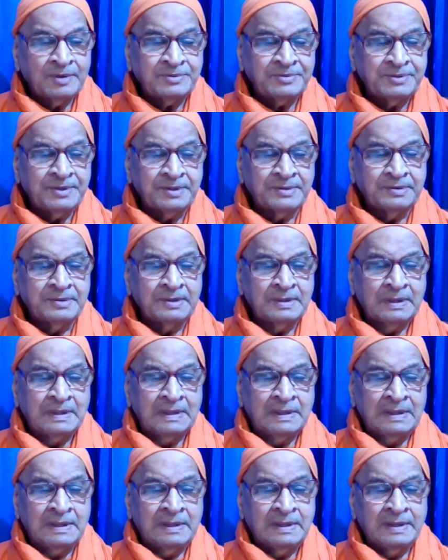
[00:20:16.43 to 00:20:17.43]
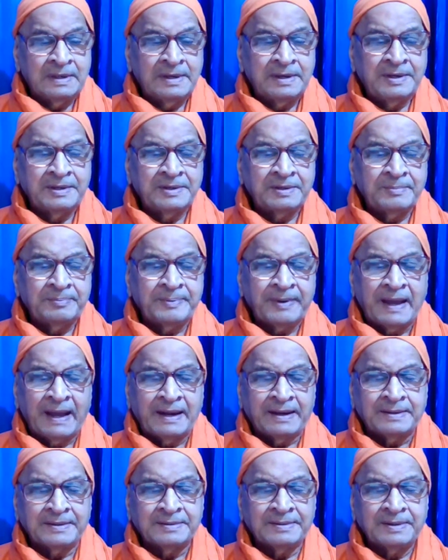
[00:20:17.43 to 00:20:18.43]
Question. It is a
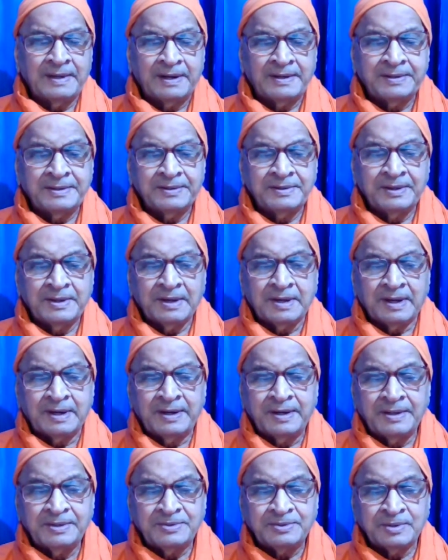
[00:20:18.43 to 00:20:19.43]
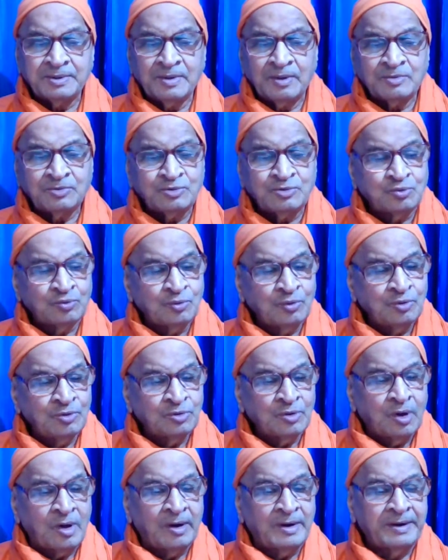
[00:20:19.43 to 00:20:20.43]
fact that in the condition of
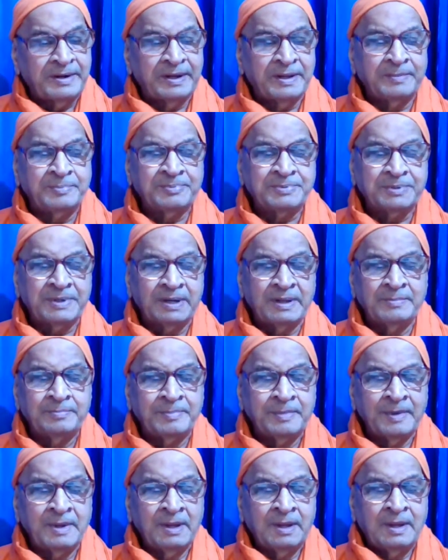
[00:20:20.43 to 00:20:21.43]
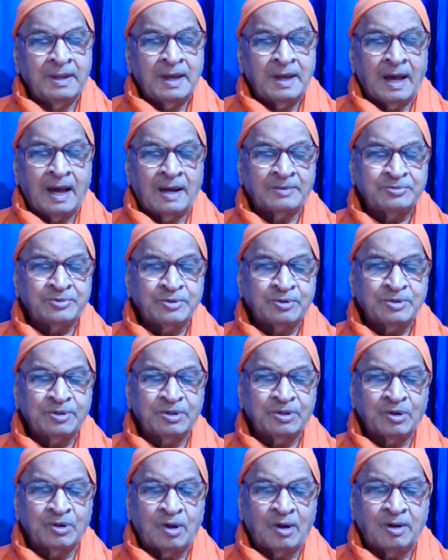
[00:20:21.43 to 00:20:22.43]
swoon or deep sleep, also
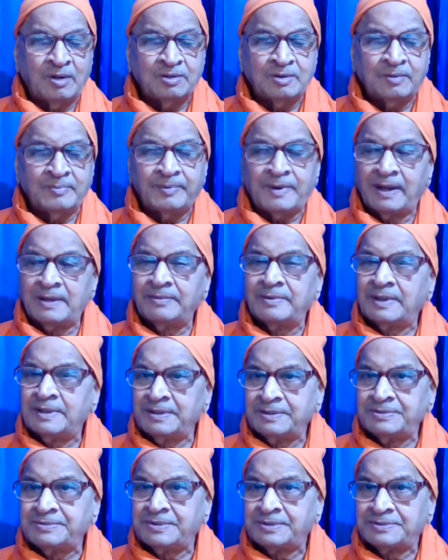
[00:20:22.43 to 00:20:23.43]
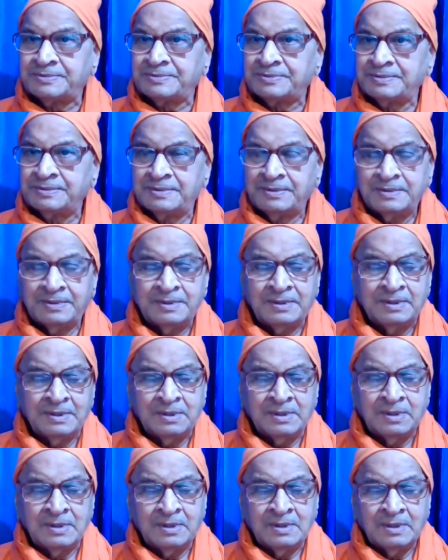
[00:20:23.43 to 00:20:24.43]
the knowledge of I vanishes.
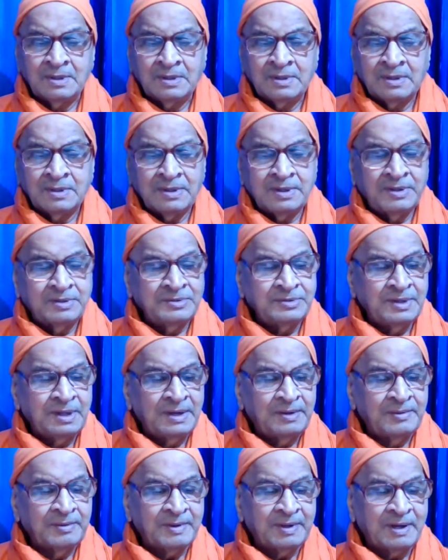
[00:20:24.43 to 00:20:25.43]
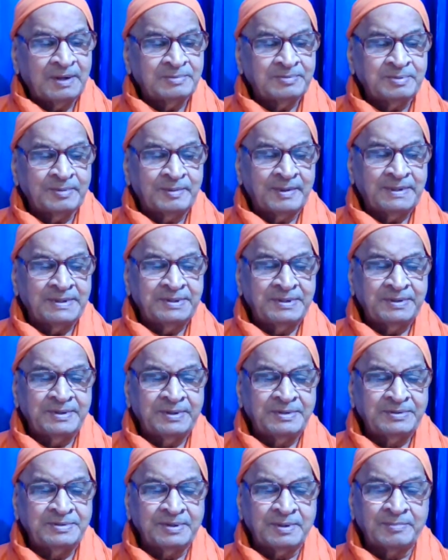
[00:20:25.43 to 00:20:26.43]
Is Nirvikal Samadhi
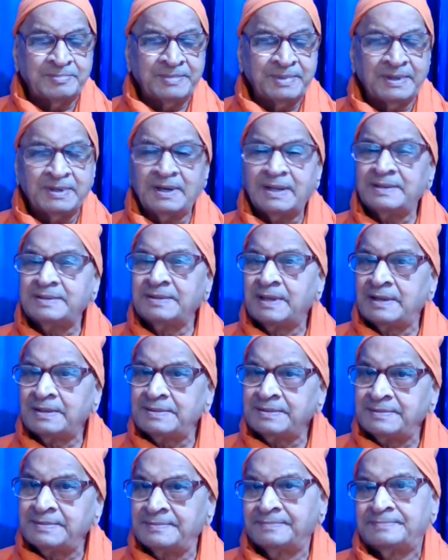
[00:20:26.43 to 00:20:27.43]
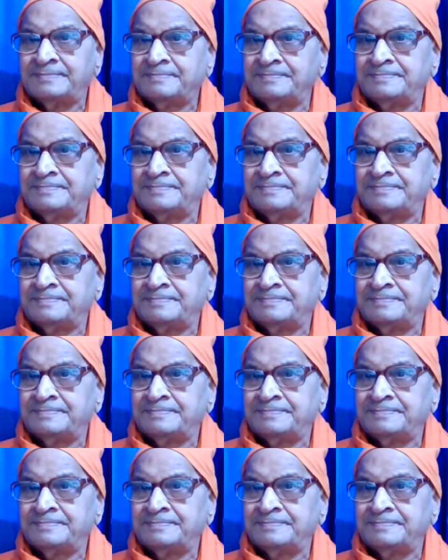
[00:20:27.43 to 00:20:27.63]
then something like that?